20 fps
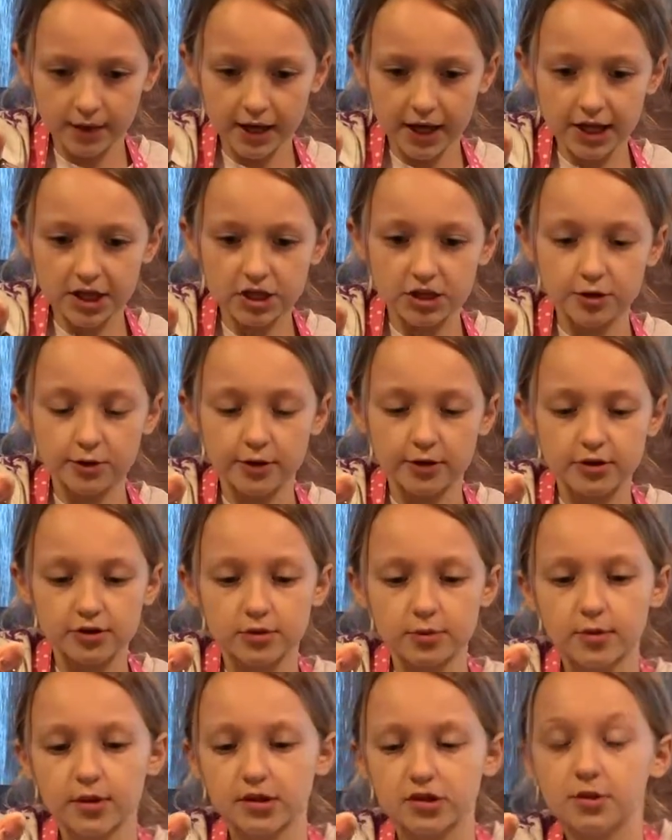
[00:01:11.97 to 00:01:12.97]
And you
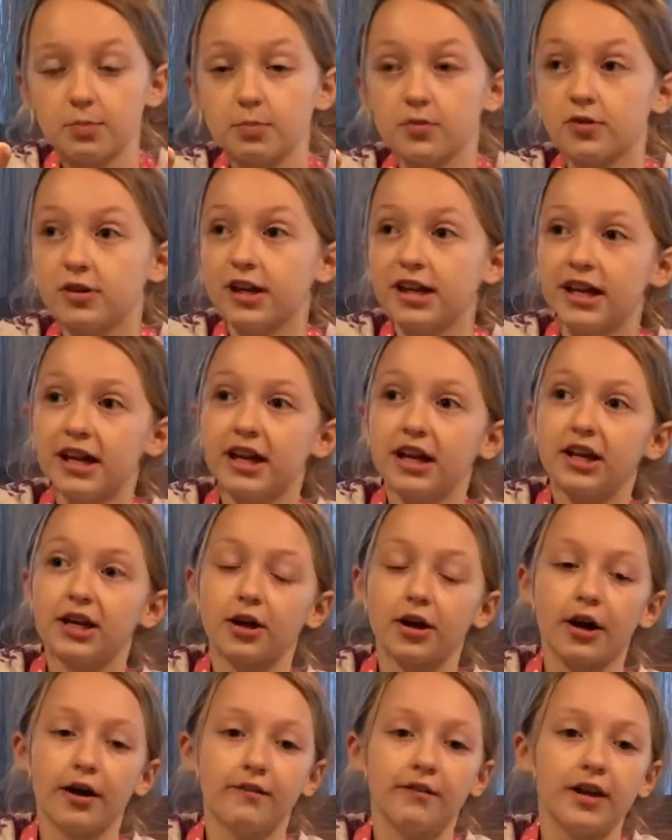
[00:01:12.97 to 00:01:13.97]
also want to preheat
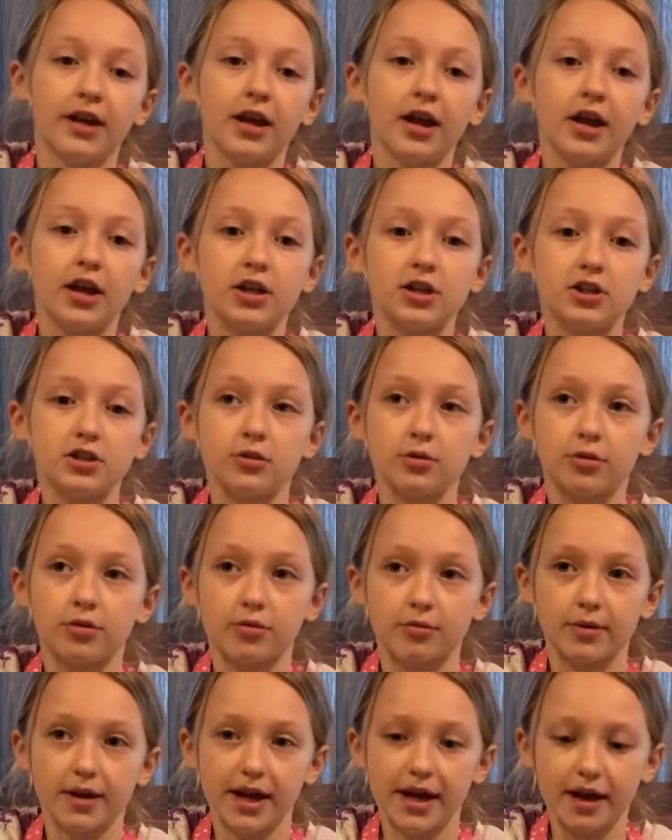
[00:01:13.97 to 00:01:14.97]
your oven to
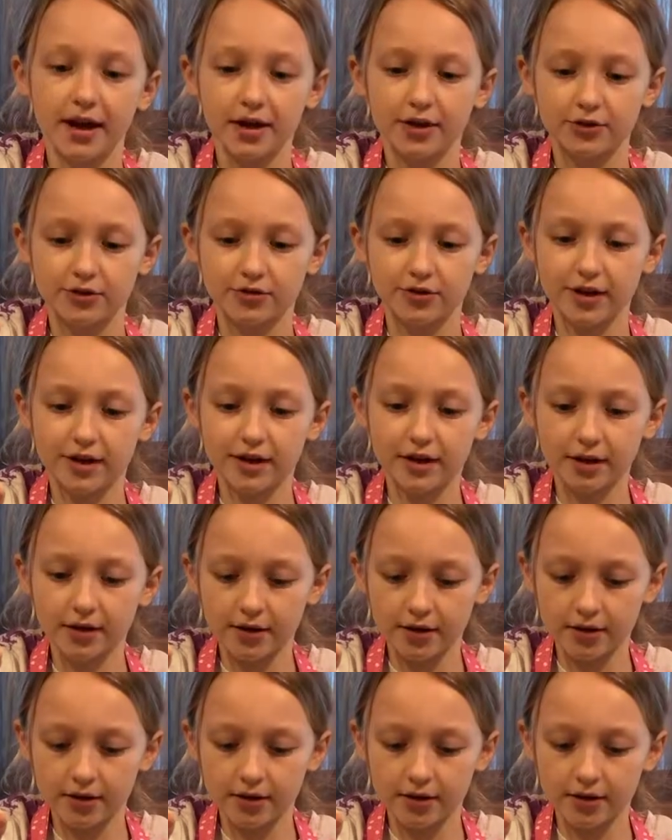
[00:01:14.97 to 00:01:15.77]
300.